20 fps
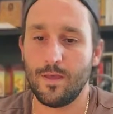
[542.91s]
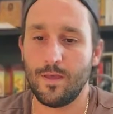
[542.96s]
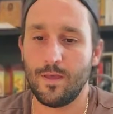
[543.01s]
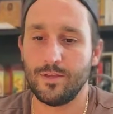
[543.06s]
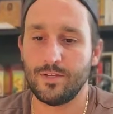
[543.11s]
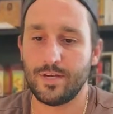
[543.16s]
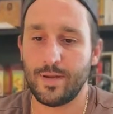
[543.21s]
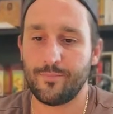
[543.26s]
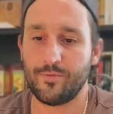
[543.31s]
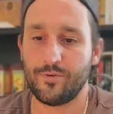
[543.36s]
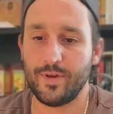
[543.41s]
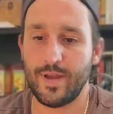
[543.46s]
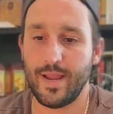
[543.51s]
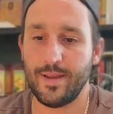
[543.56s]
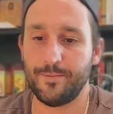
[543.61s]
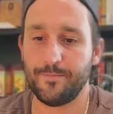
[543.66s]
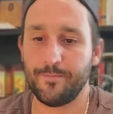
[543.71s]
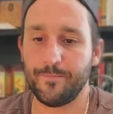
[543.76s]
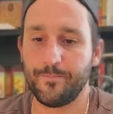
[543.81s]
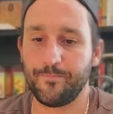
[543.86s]
Chapter
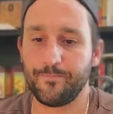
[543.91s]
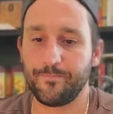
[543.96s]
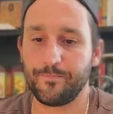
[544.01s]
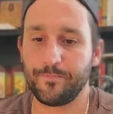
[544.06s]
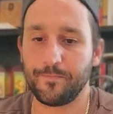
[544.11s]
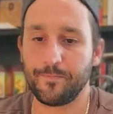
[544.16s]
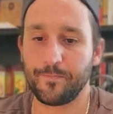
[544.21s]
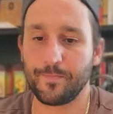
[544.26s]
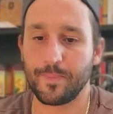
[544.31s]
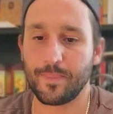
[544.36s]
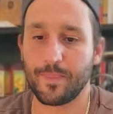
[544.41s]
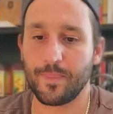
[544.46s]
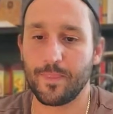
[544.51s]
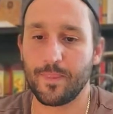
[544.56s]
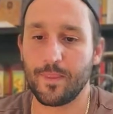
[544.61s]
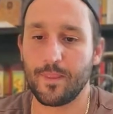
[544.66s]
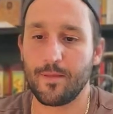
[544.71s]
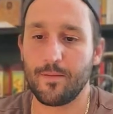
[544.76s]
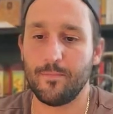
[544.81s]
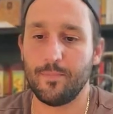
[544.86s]
8
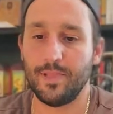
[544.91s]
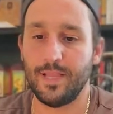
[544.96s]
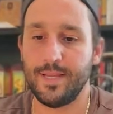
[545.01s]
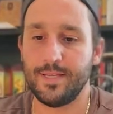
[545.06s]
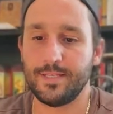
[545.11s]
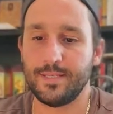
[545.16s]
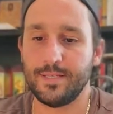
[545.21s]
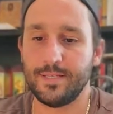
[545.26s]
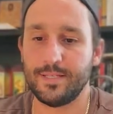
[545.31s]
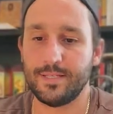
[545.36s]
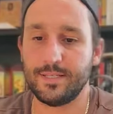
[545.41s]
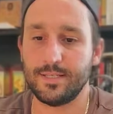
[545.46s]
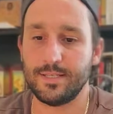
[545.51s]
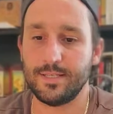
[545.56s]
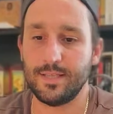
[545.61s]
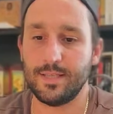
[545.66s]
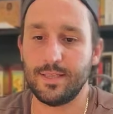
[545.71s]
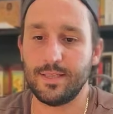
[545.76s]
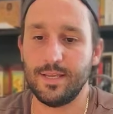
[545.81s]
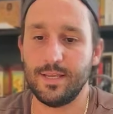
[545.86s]
Places,
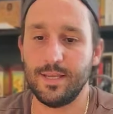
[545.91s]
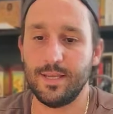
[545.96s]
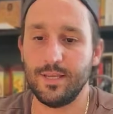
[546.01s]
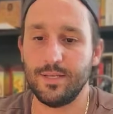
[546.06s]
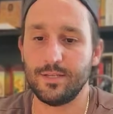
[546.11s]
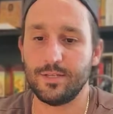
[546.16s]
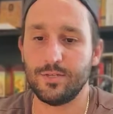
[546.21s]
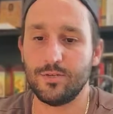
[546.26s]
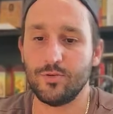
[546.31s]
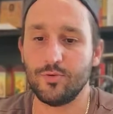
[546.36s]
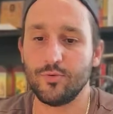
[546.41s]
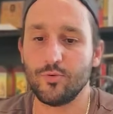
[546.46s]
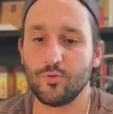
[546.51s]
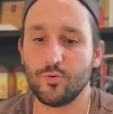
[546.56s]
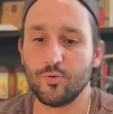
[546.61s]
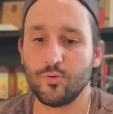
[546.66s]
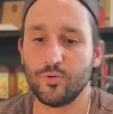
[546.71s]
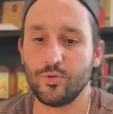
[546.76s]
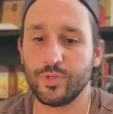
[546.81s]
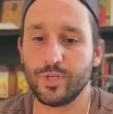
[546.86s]
Things,
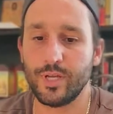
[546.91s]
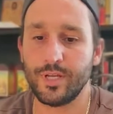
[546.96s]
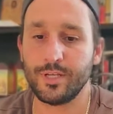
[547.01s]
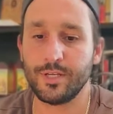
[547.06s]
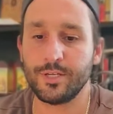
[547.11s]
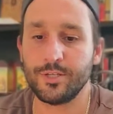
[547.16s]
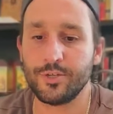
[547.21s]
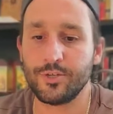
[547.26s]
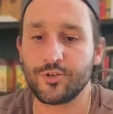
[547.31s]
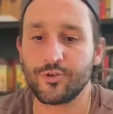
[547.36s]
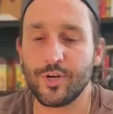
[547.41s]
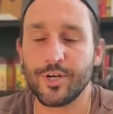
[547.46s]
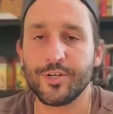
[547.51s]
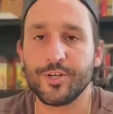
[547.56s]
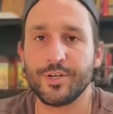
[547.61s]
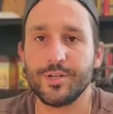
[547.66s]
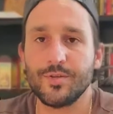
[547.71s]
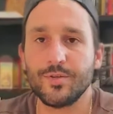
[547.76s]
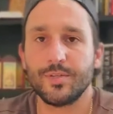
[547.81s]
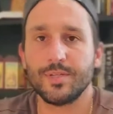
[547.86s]
Tools, and
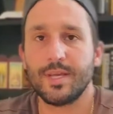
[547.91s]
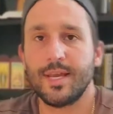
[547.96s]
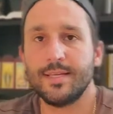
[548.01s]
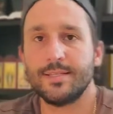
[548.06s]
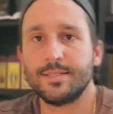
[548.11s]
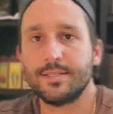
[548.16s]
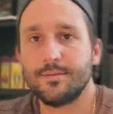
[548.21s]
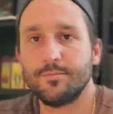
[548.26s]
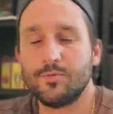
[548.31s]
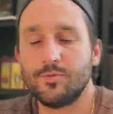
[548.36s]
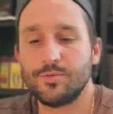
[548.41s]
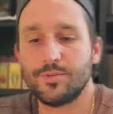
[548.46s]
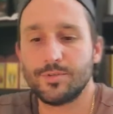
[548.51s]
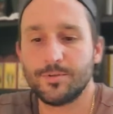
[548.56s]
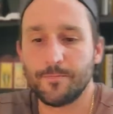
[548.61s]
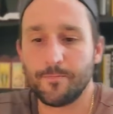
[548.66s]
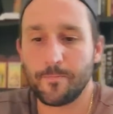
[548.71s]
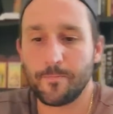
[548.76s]
Constructions as Symbols.